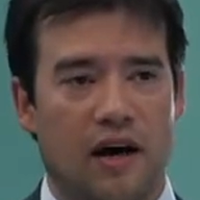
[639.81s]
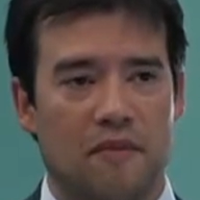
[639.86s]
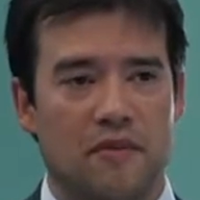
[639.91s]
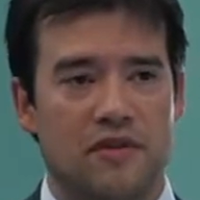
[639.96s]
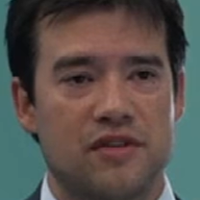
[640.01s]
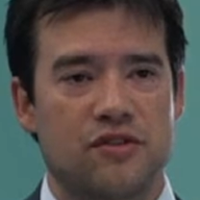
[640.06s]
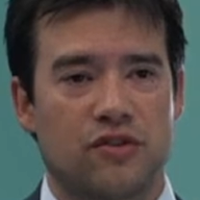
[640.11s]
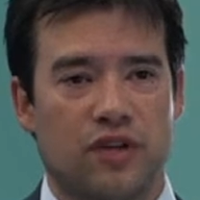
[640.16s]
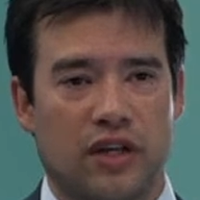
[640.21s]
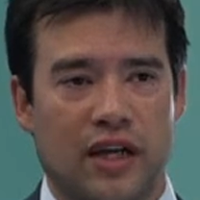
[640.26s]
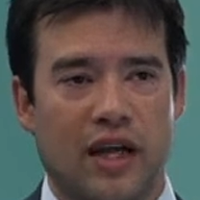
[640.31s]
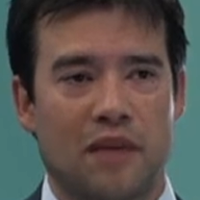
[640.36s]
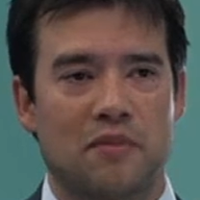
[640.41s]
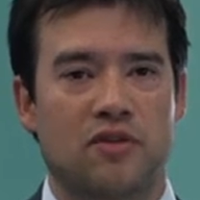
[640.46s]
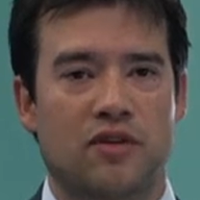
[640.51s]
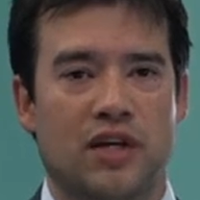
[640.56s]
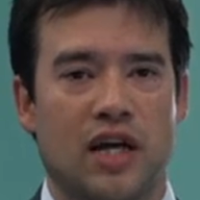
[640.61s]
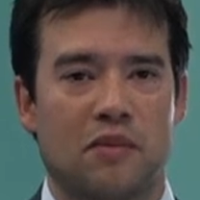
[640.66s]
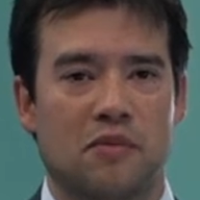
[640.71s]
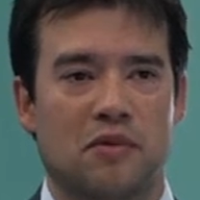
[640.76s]
So they came to
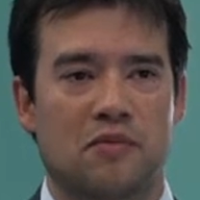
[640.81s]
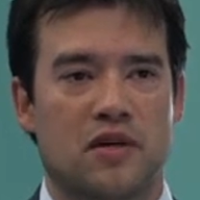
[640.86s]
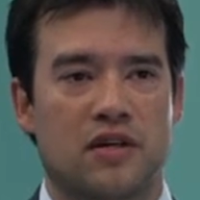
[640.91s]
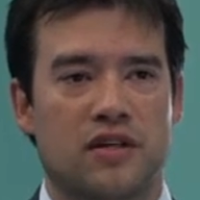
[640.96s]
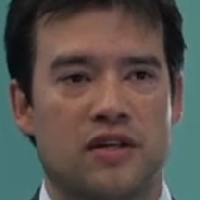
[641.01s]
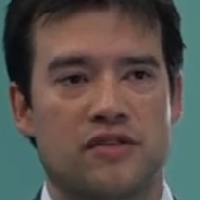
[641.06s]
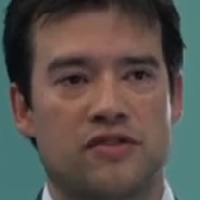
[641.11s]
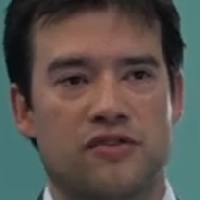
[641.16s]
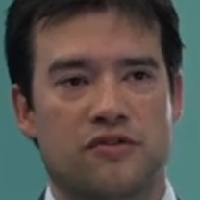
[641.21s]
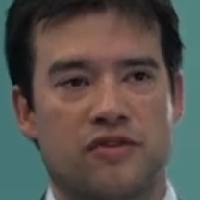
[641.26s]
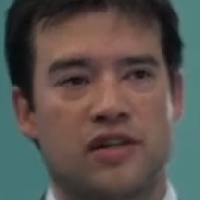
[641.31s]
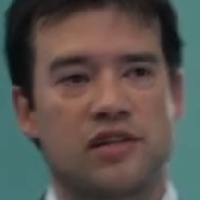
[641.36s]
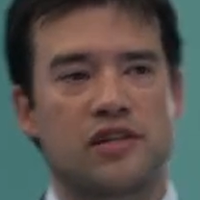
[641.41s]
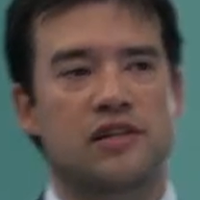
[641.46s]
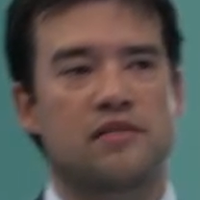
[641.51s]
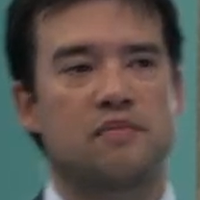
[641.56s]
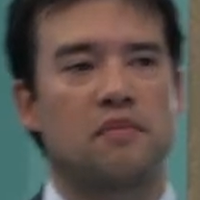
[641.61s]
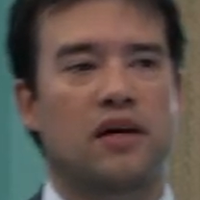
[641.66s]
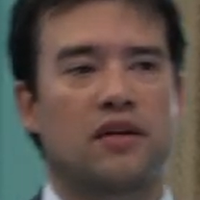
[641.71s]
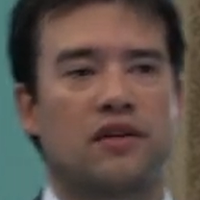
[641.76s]
capital markets to
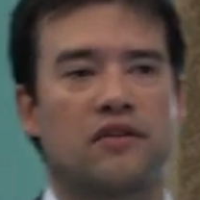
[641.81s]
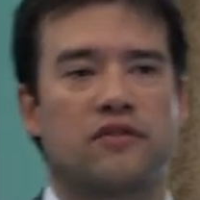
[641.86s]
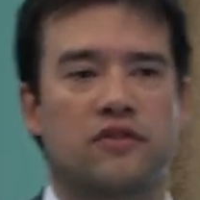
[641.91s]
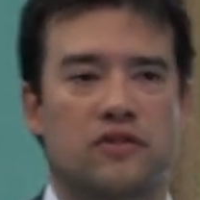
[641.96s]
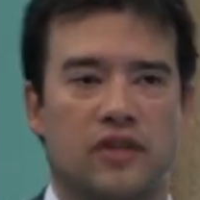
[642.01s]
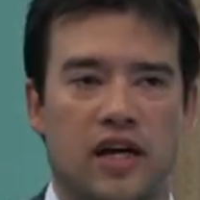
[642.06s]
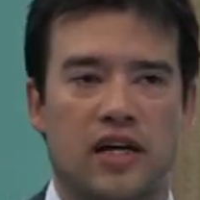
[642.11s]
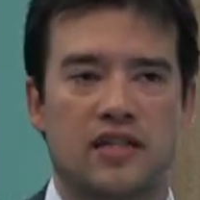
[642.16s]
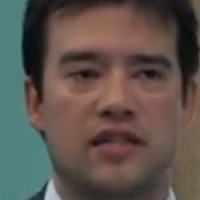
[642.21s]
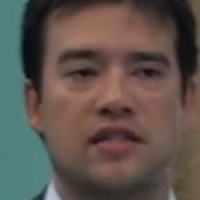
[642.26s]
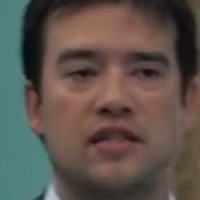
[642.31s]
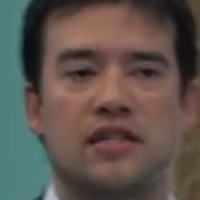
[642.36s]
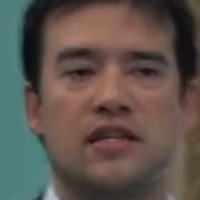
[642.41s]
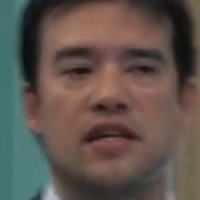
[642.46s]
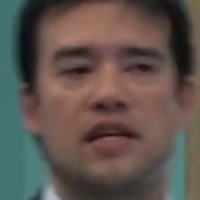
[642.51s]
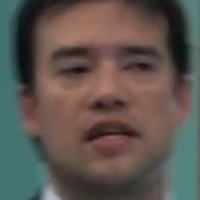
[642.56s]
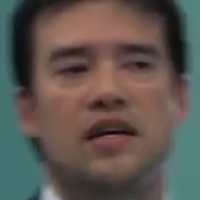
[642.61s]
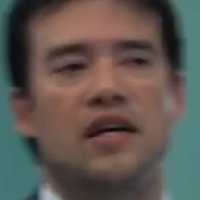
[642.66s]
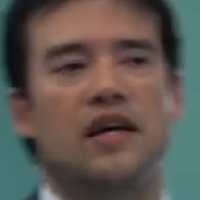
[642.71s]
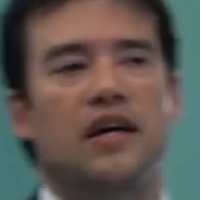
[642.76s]
raise money for that.
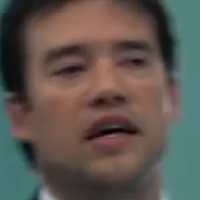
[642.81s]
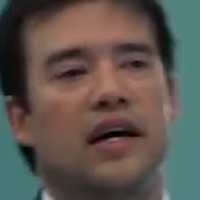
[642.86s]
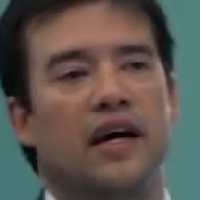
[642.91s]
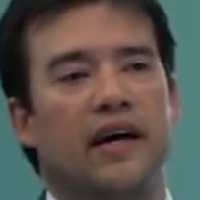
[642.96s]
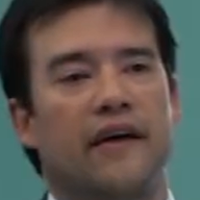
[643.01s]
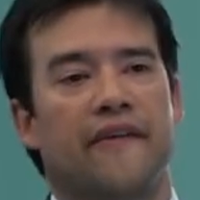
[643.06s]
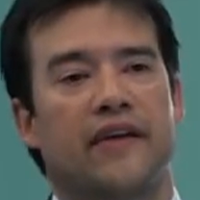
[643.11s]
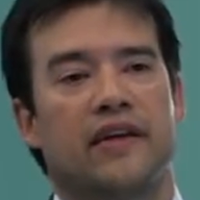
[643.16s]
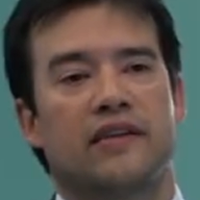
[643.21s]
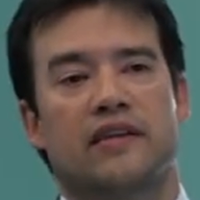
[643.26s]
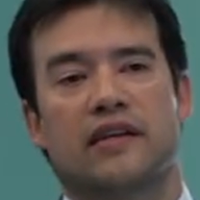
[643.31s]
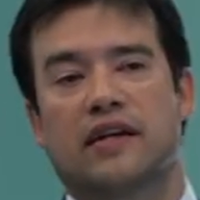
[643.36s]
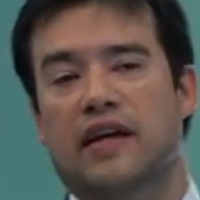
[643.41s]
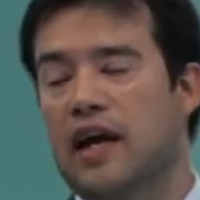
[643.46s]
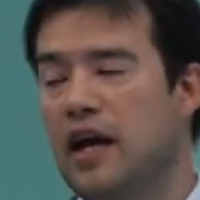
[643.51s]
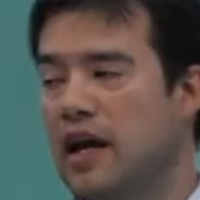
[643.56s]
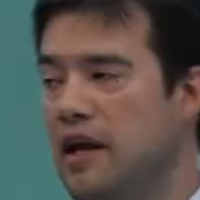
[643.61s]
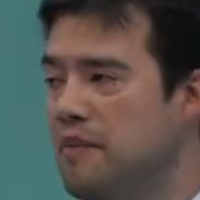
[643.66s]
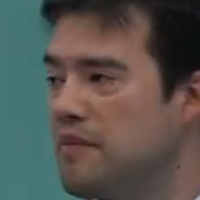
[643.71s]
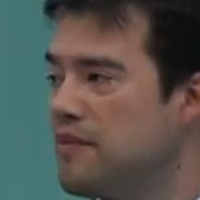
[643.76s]
And then they
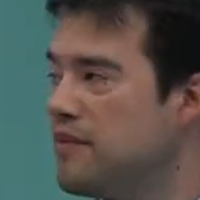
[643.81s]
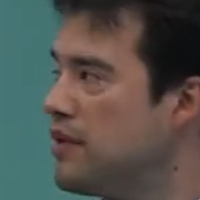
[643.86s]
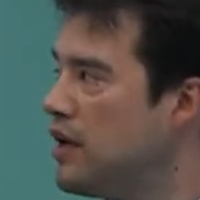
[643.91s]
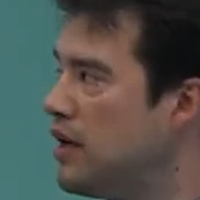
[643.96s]
came